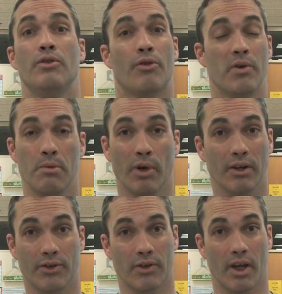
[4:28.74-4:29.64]
3
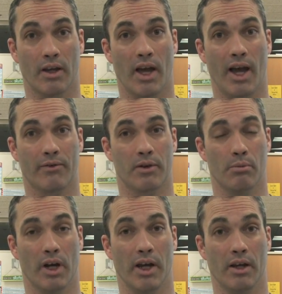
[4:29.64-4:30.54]
months after
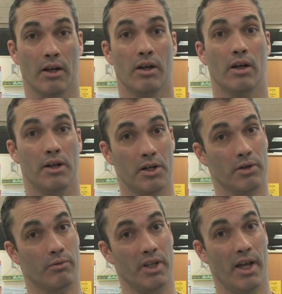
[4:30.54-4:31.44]
my
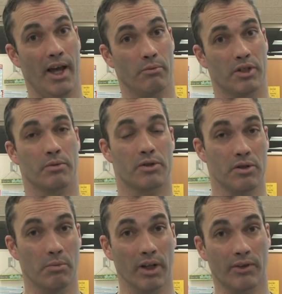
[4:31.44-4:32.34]
initial rehab, which was
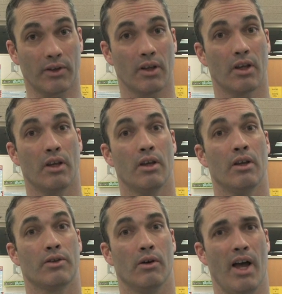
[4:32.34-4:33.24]
2 months,
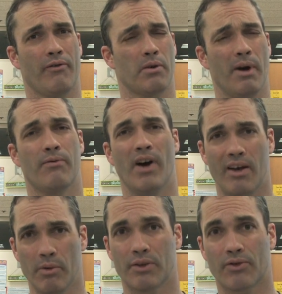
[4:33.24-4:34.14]
so after about
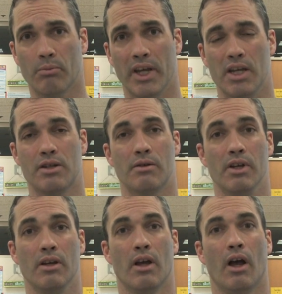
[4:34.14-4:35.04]
5 months from my
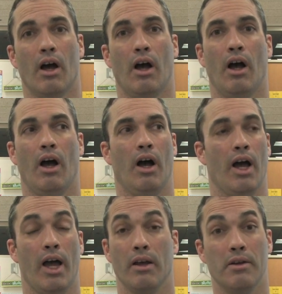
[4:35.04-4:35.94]
injury,
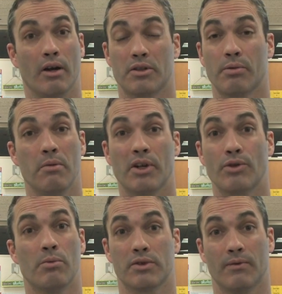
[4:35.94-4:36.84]
I was pretty much
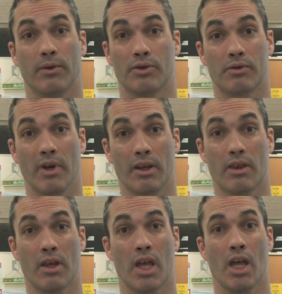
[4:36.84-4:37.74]
almost at full strength.
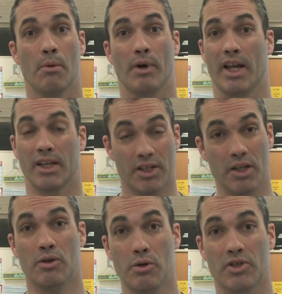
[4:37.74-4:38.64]
But I
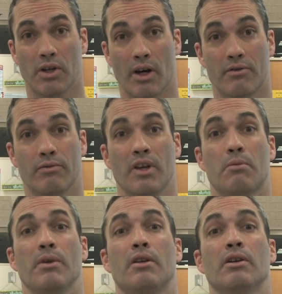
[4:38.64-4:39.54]
continued using Art of
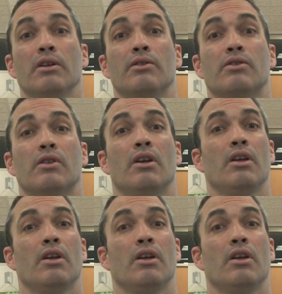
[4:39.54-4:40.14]
Strength because